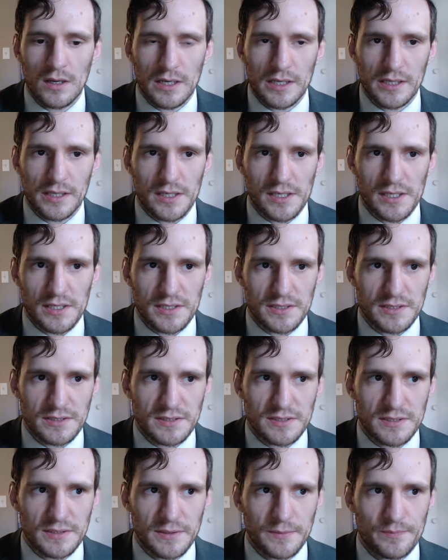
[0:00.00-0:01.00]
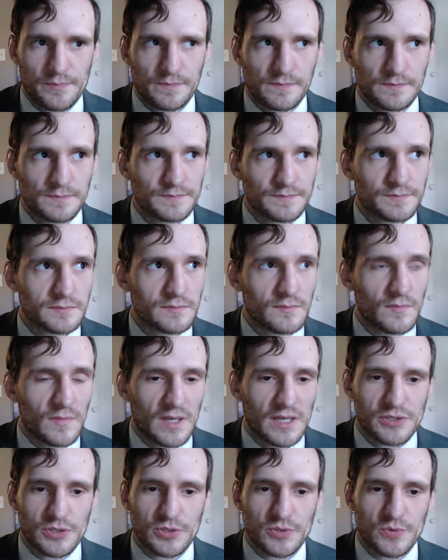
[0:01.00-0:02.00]
is
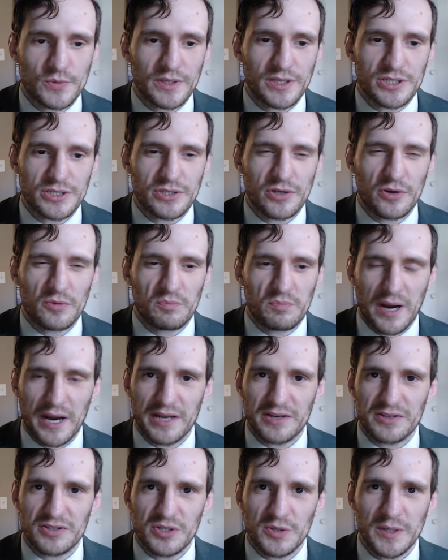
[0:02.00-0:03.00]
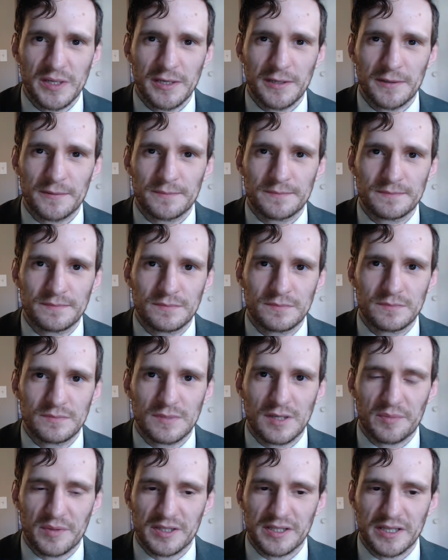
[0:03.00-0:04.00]
there's really just no bite to it.
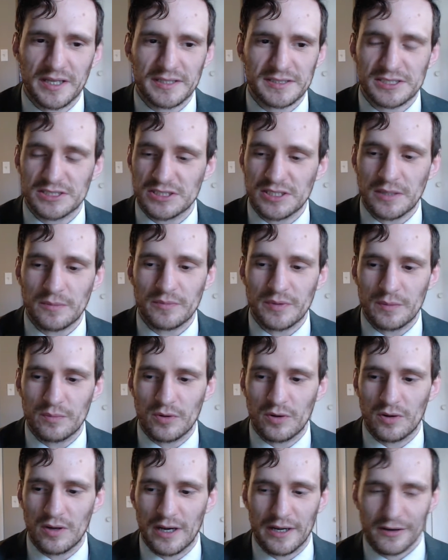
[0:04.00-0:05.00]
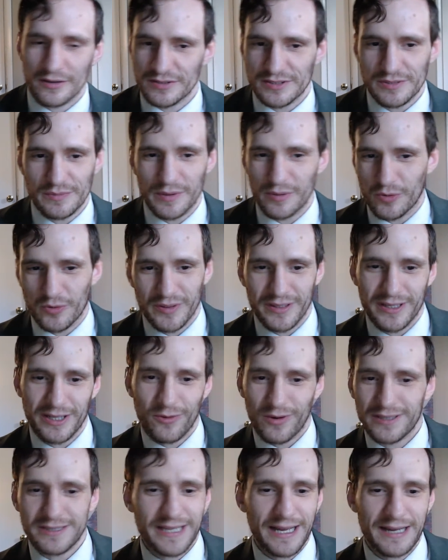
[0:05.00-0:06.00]
I mean, that's some people, I don't know, some people really
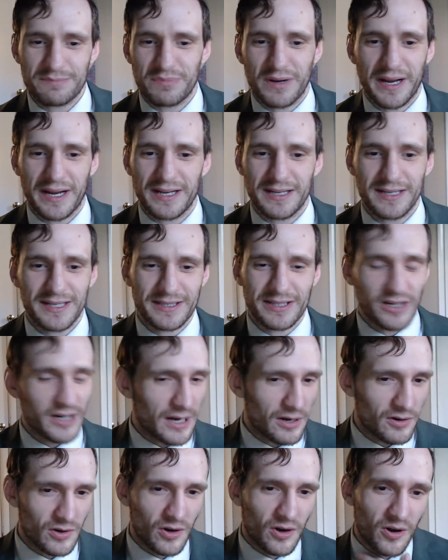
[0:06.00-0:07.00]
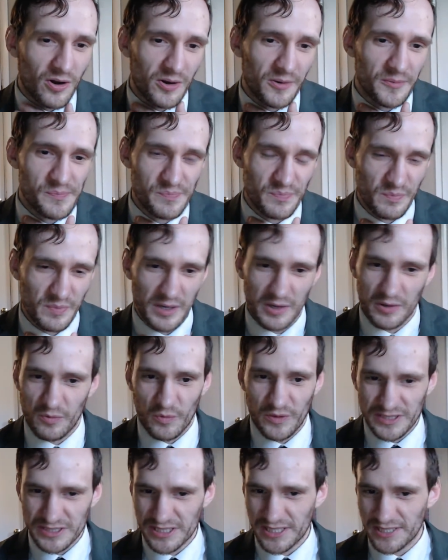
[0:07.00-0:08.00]
want that bite in their alcohol, but
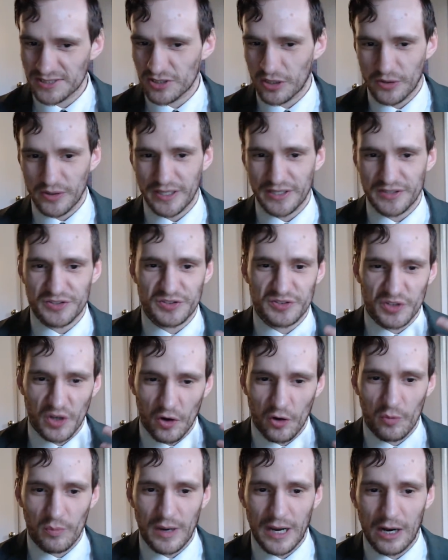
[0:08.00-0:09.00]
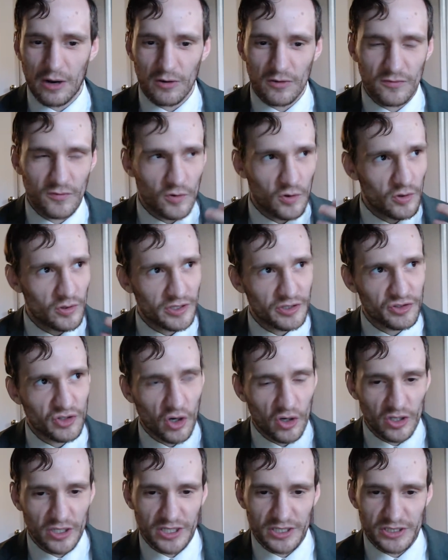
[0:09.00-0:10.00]
whiskey is already so powerful and
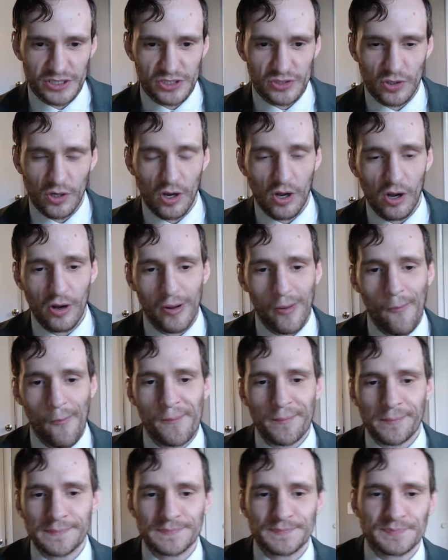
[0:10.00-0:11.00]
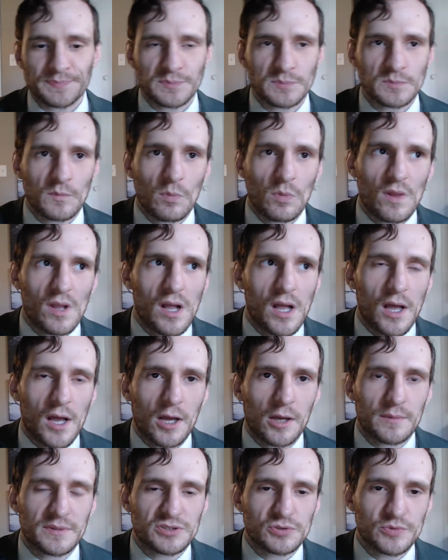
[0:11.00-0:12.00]
dark and strong.
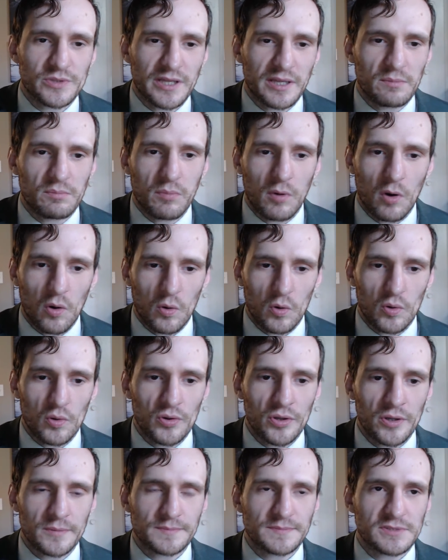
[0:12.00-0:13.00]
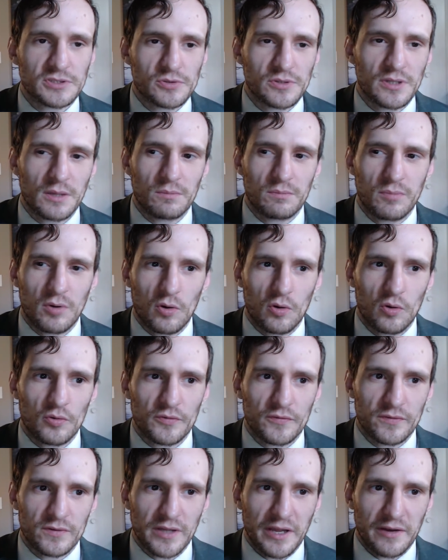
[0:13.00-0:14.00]
It's really bold. It's really bold
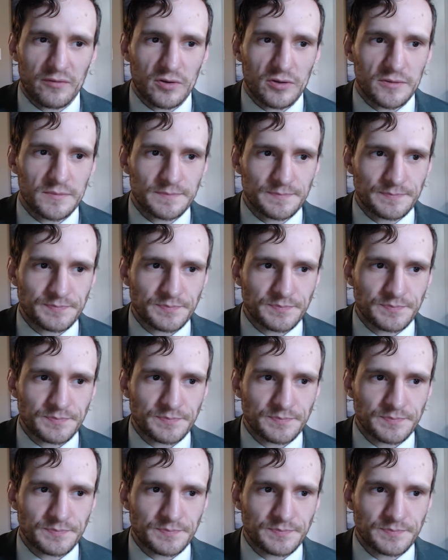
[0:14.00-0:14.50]
flavor.